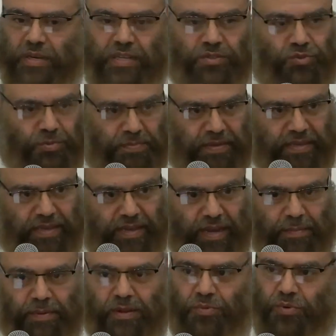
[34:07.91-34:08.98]
We need to be
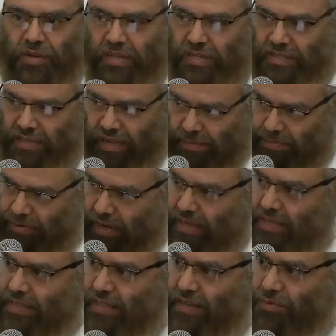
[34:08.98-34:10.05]
upon what is
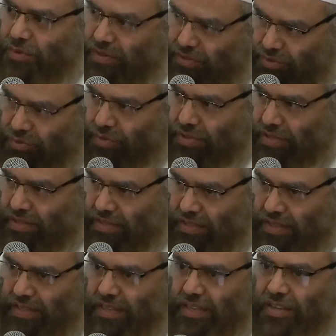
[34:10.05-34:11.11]
upright and what is good,
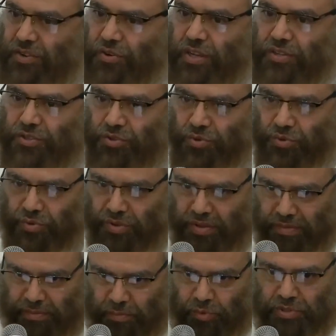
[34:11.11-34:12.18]
right? So
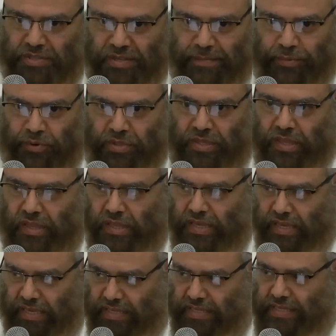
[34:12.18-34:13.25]
the most important
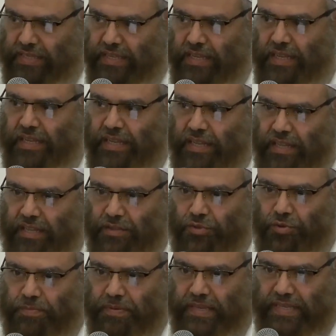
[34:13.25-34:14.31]
thing is
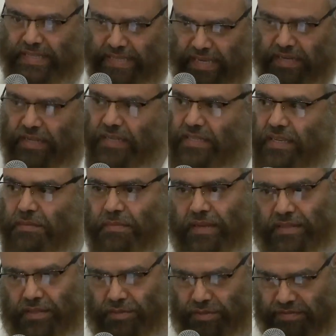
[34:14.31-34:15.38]
to be serious in
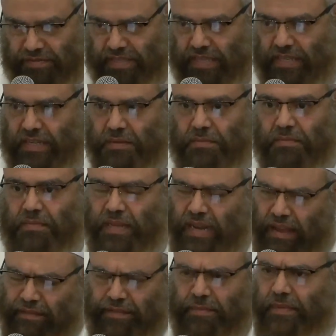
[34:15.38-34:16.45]
matters of deen.
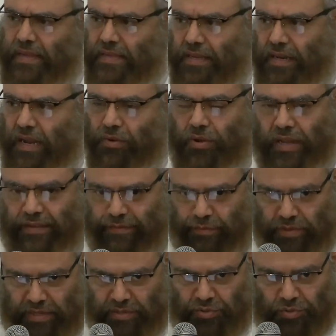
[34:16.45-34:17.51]
In every matter in our
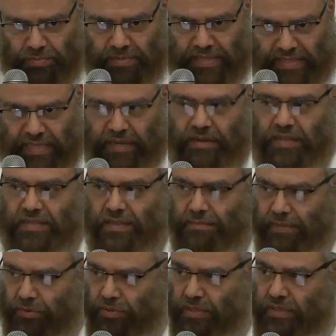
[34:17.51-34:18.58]
life we need to be serious
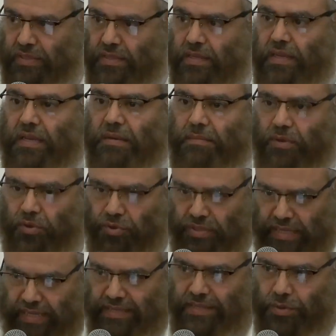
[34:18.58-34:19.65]
about it,
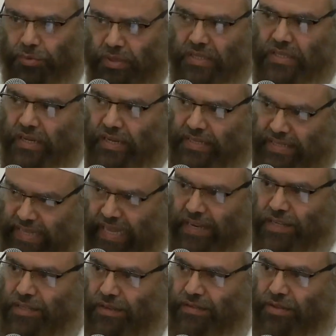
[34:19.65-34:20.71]
because that's the original
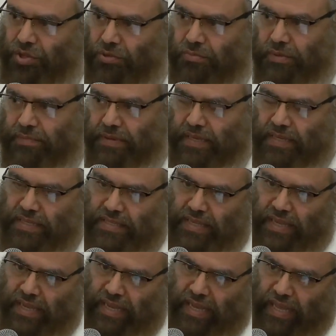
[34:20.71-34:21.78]
status of the human
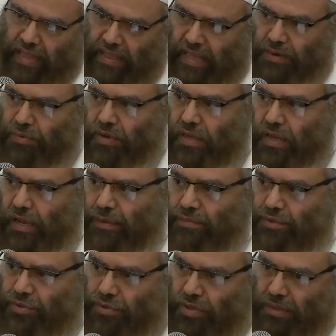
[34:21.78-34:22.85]
beings. And then when it
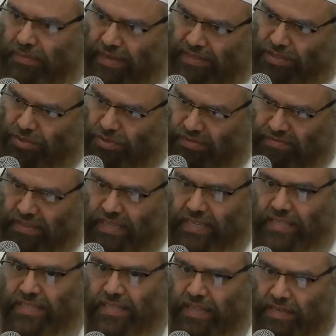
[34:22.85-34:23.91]
comes to the matters of
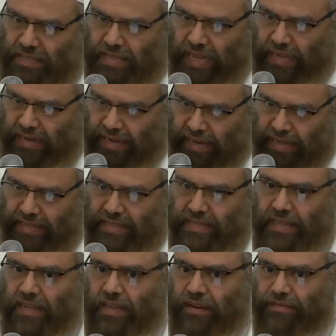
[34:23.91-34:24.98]
ease, there's
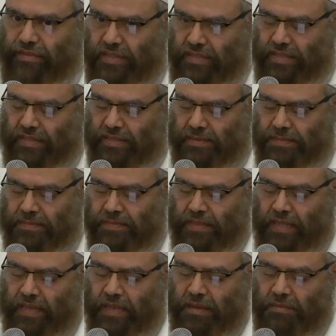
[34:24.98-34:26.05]
guidelines that governs it.
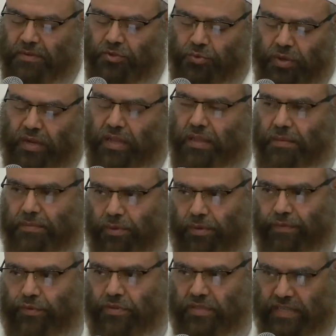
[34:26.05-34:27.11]
But one of the
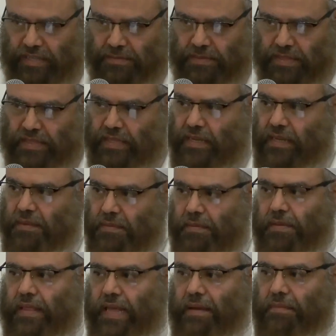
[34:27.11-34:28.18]
beautiful statements that
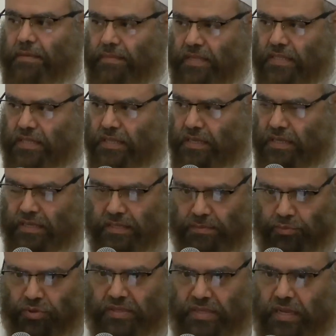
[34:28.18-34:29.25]
Imam al-Dhahabi mentioned in
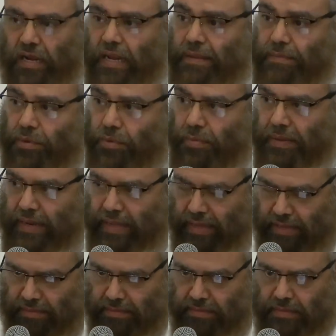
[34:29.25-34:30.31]
his book Sir Alam
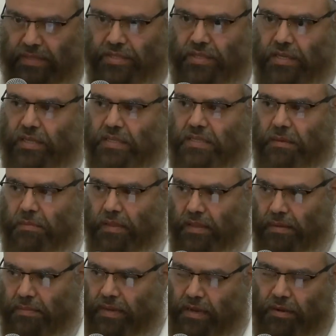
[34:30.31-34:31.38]
al-Nubala, in mentioning some
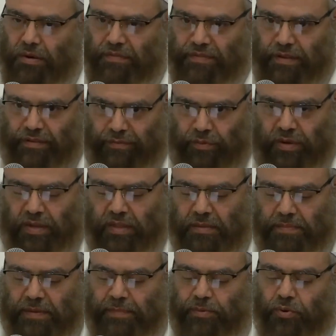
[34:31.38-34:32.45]
of the biography of one
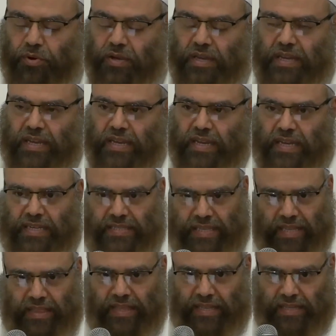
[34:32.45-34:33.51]
of the people, he
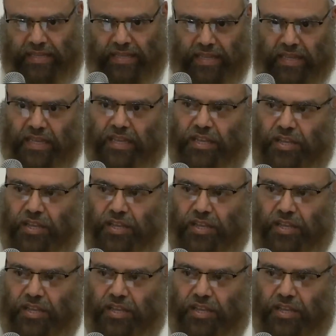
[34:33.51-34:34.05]
said that